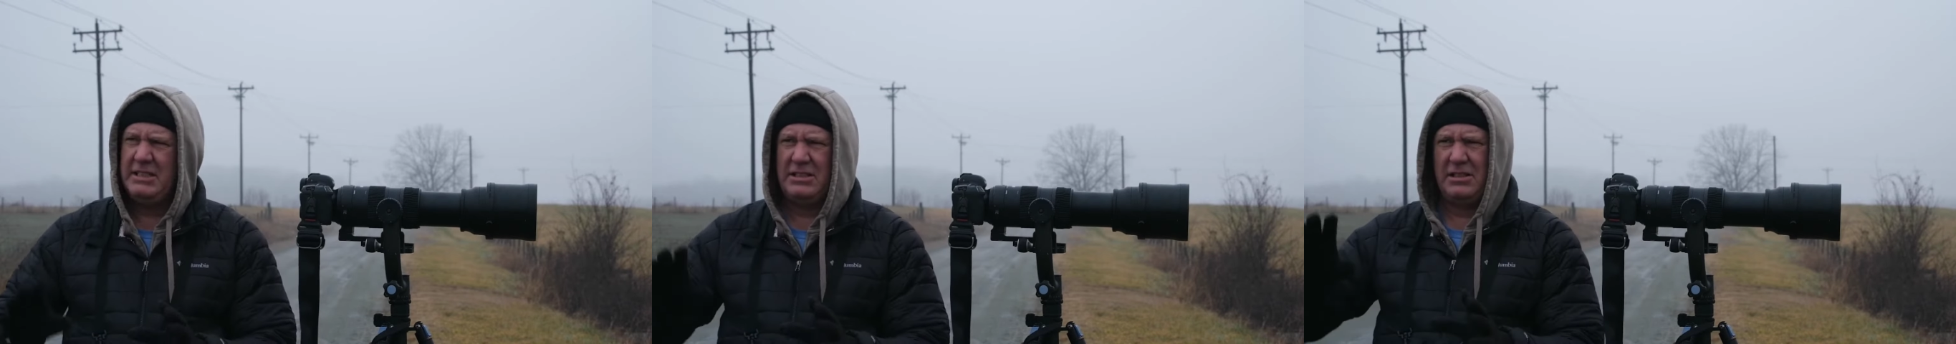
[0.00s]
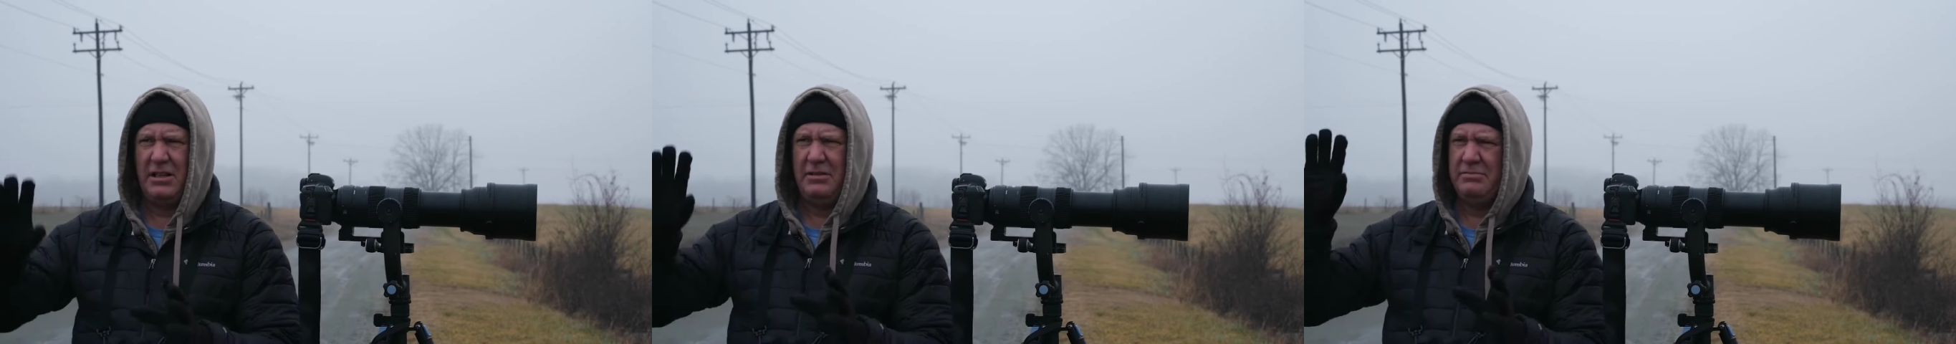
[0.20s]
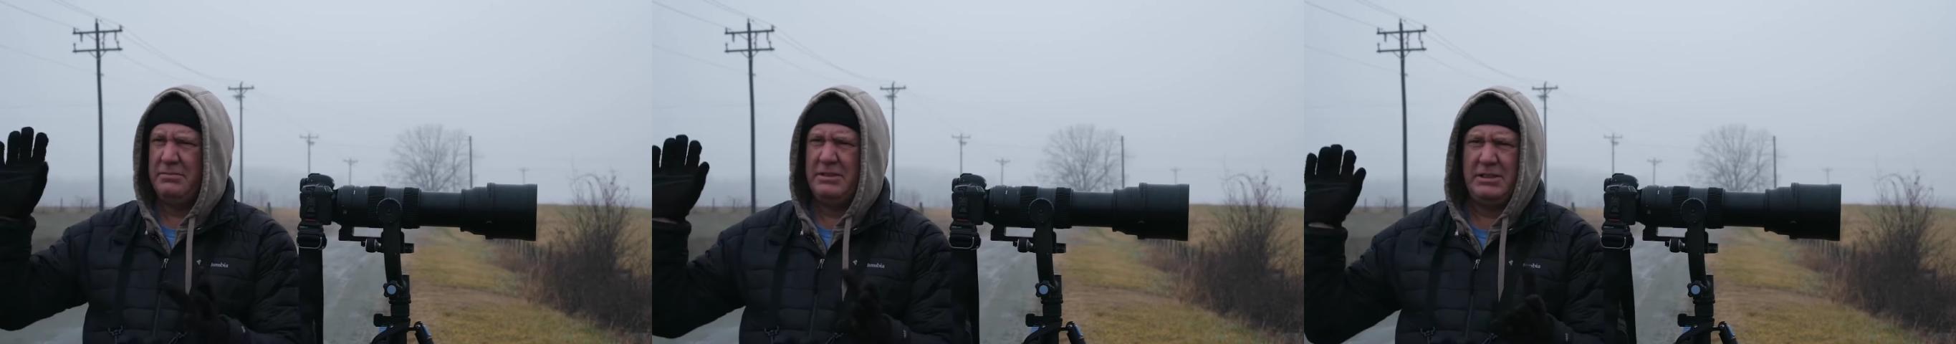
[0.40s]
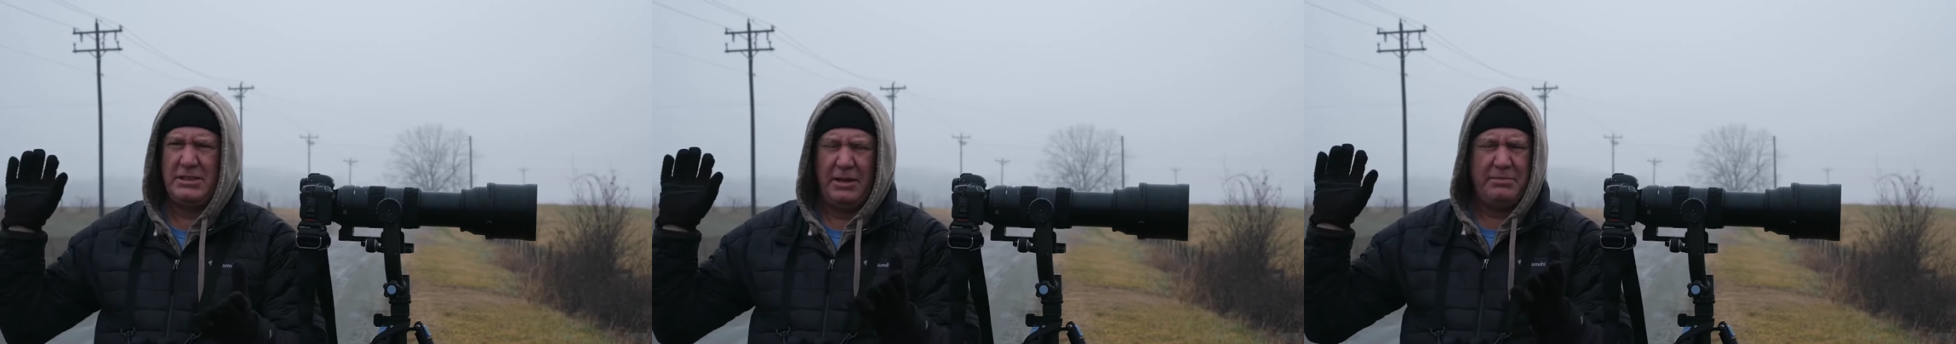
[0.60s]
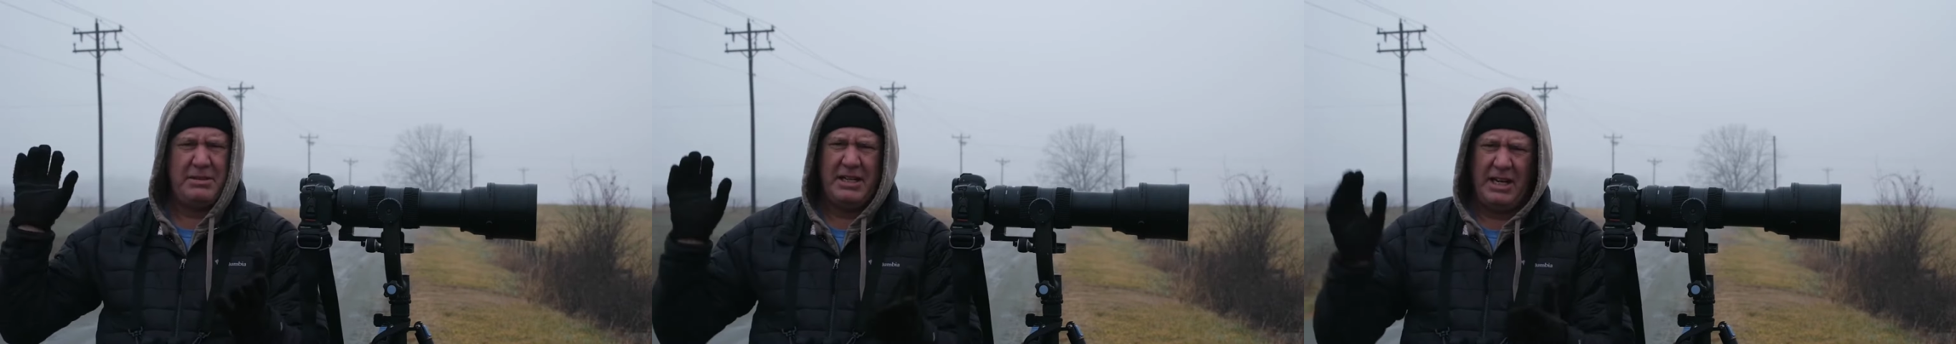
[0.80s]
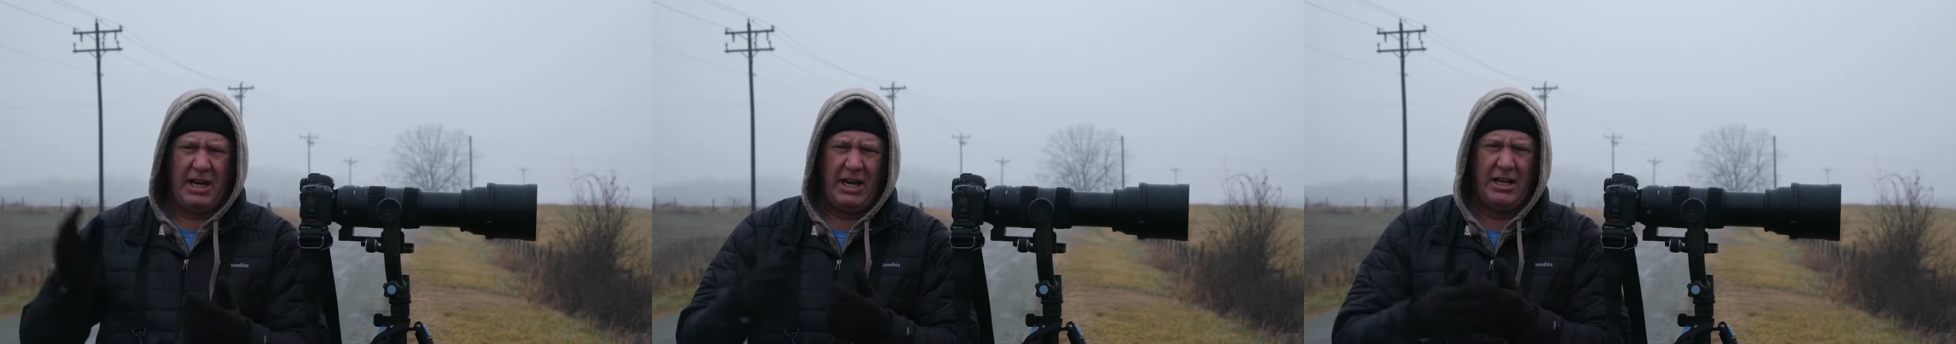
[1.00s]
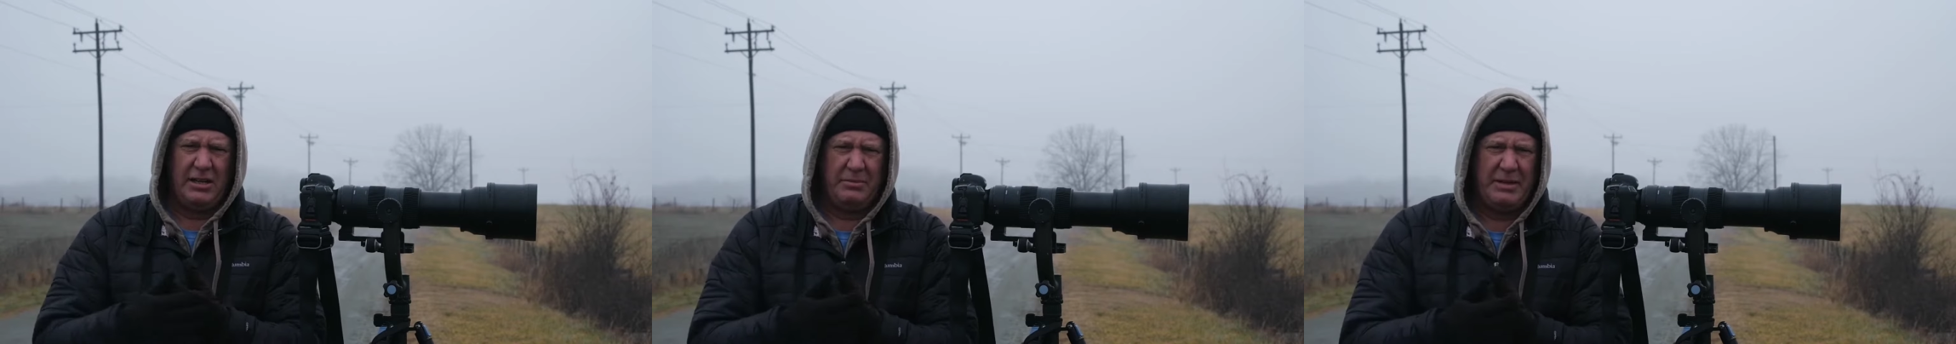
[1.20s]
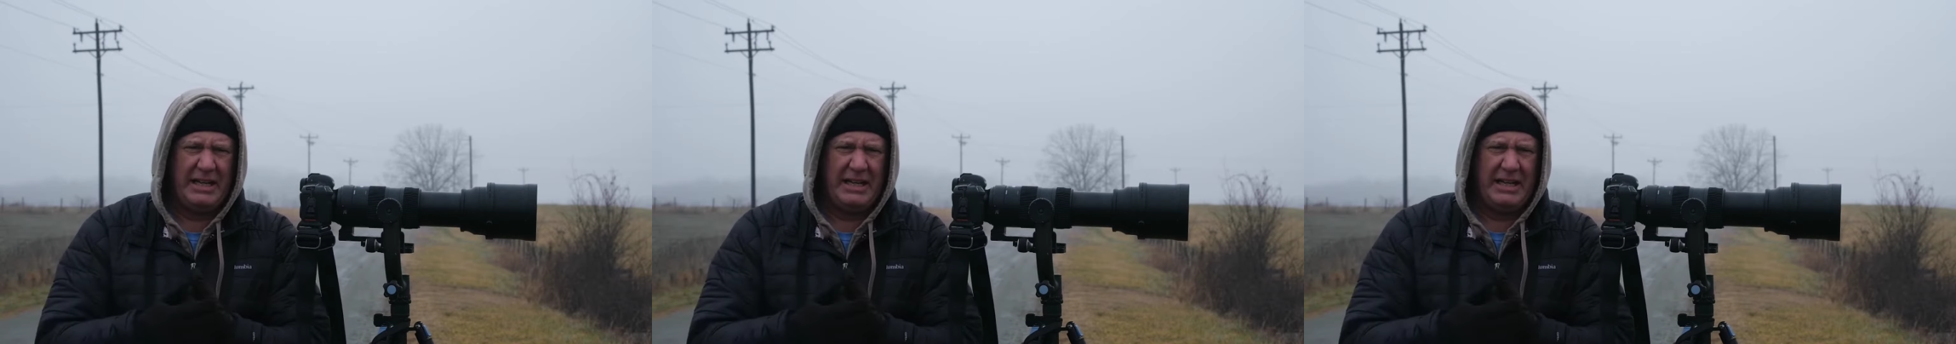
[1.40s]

something on them,